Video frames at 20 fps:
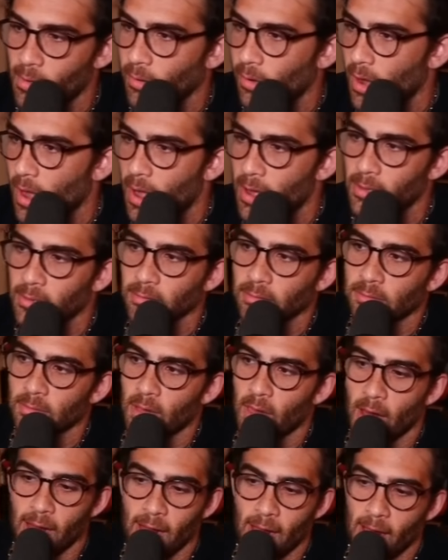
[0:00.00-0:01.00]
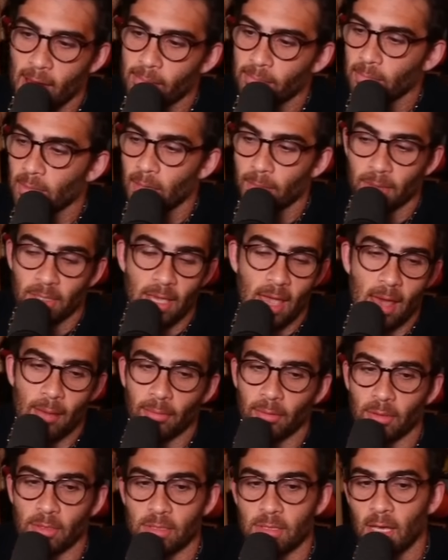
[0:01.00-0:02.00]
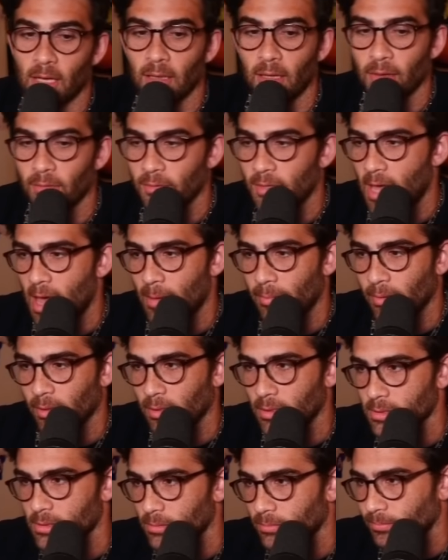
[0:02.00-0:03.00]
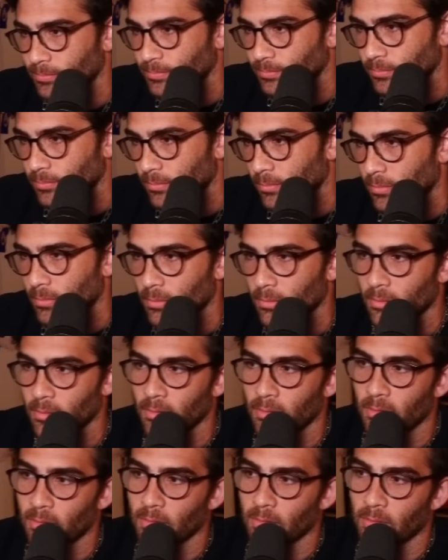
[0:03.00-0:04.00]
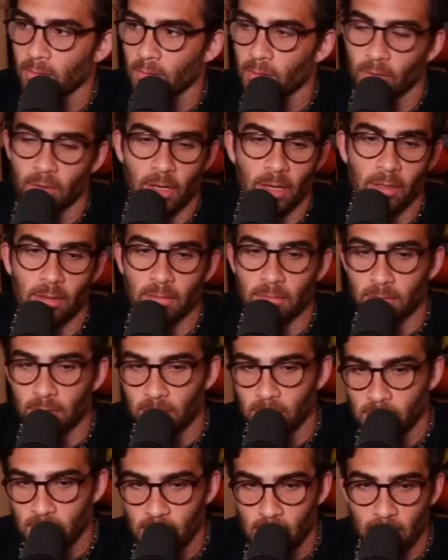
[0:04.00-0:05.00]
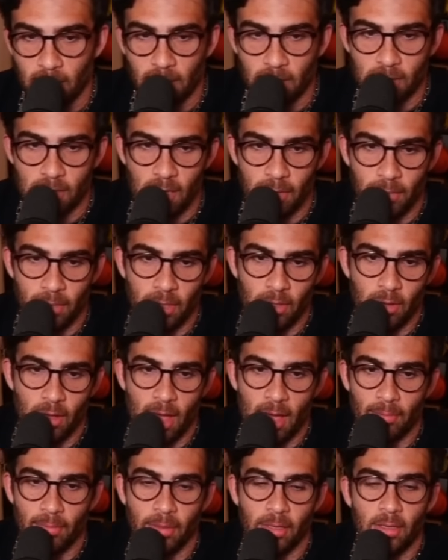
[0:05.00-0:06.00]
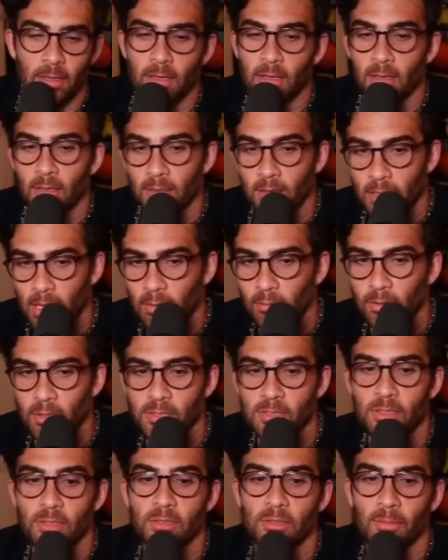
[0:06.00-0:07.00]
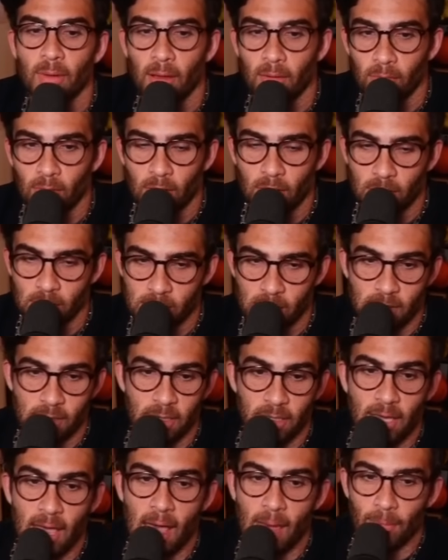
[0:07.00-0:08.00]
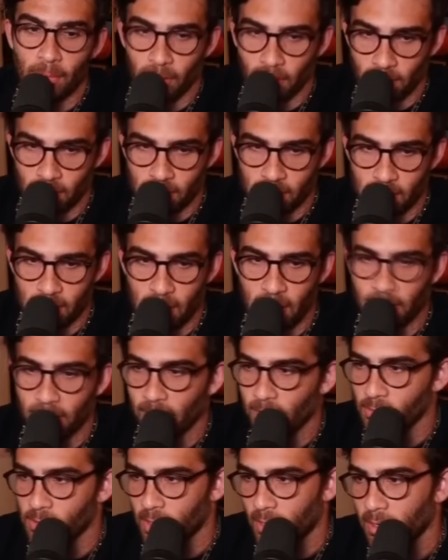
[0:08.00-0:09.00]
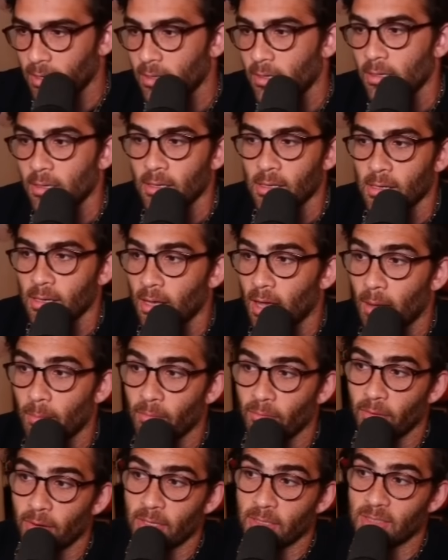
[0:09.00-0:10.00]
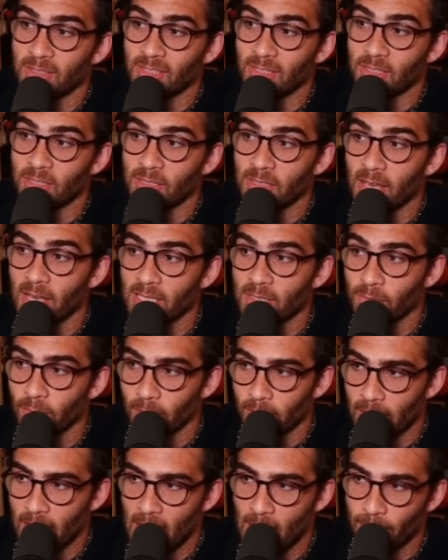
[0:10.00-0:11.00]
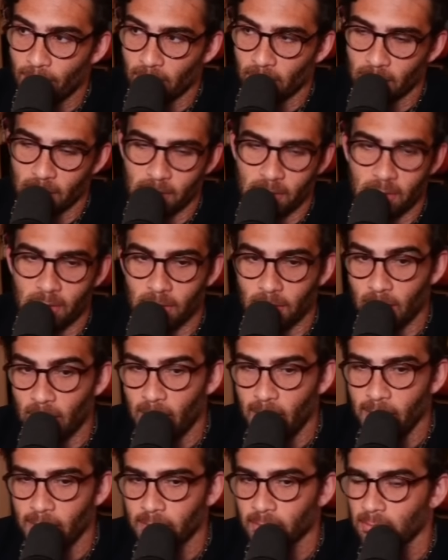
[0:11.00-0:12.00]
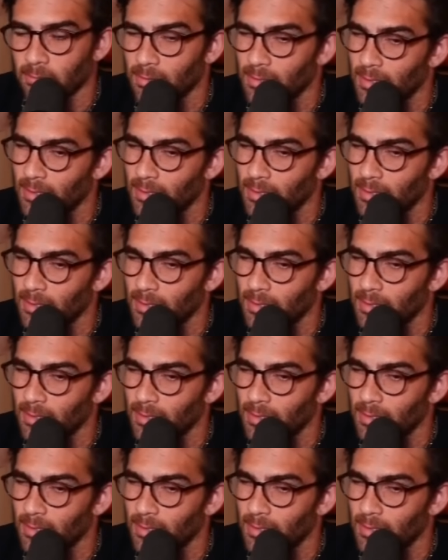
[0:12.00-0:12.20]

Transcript: Okay, I am. I'm a capitalist. I love capitalism. Okay, does that make you happy? Now listen to my words as a capitalist then, okay? I'm a very successful capitalist, right?